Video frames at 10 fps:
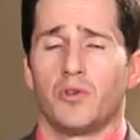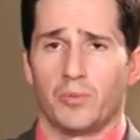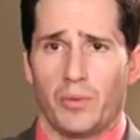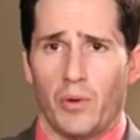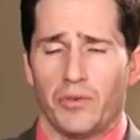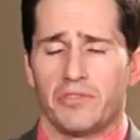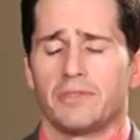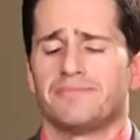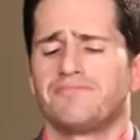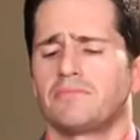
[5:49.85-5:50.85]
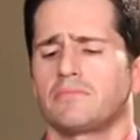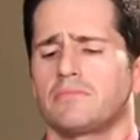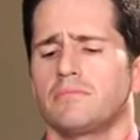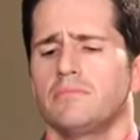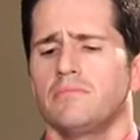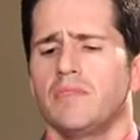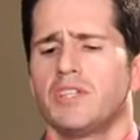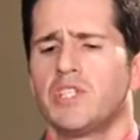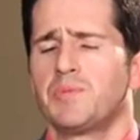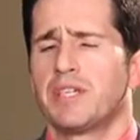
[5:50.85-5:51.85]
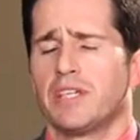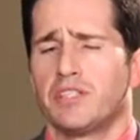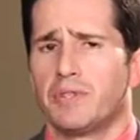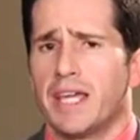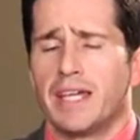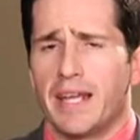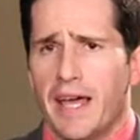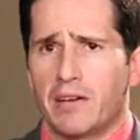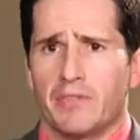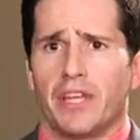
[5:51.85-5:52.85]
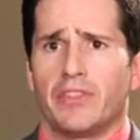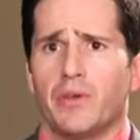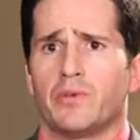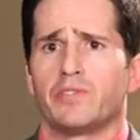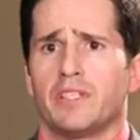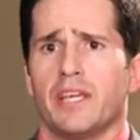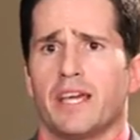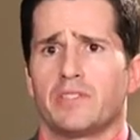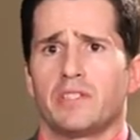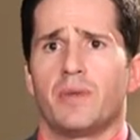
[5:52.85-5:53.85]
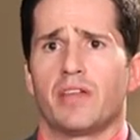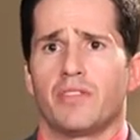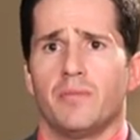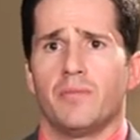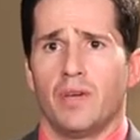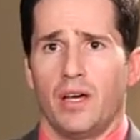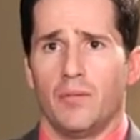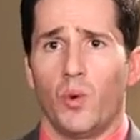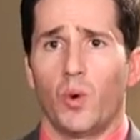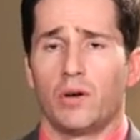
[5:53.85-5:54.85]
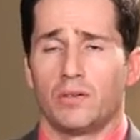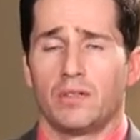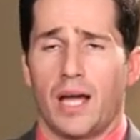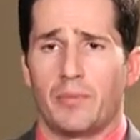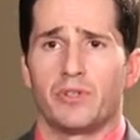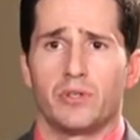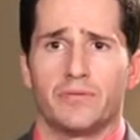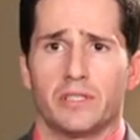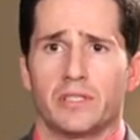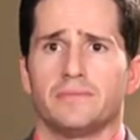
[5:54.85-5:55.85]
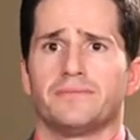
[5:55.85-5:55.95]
UltraPulse, just because you can aggravate those and actually make them more hypertrophic.